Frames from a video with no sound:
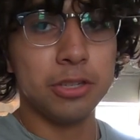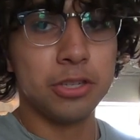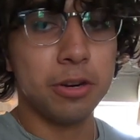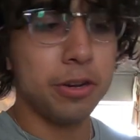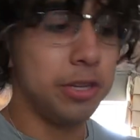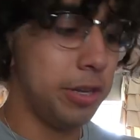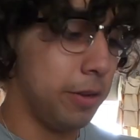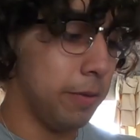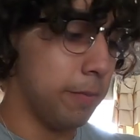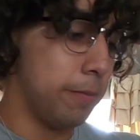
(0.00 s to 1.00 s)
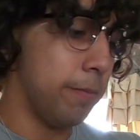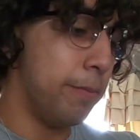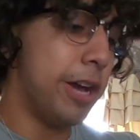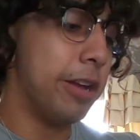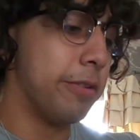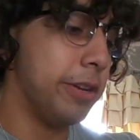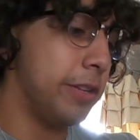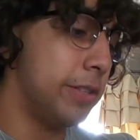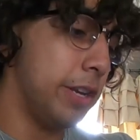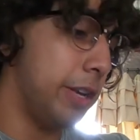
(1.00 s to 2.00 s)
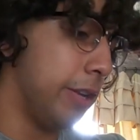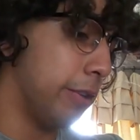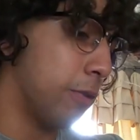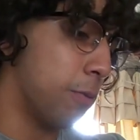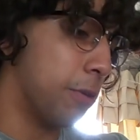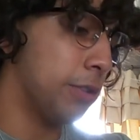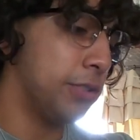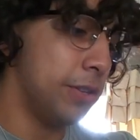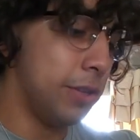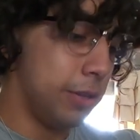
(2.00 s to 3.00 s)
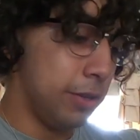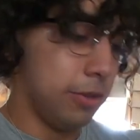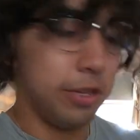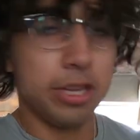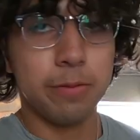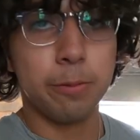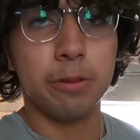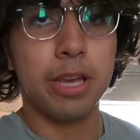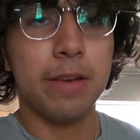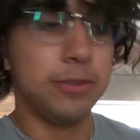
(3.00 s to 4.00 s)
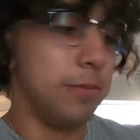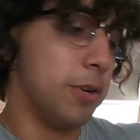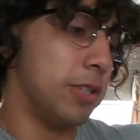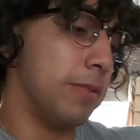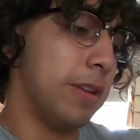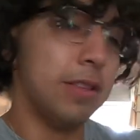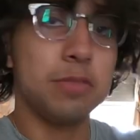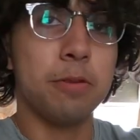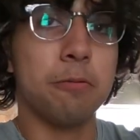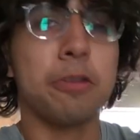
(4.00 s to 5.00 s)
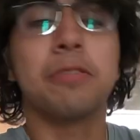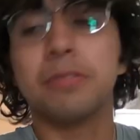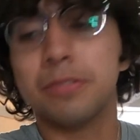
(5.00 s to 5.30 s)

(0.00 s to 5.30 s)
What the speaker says: to charging, batteries, and cords, you can never really have too much of that, let's be real.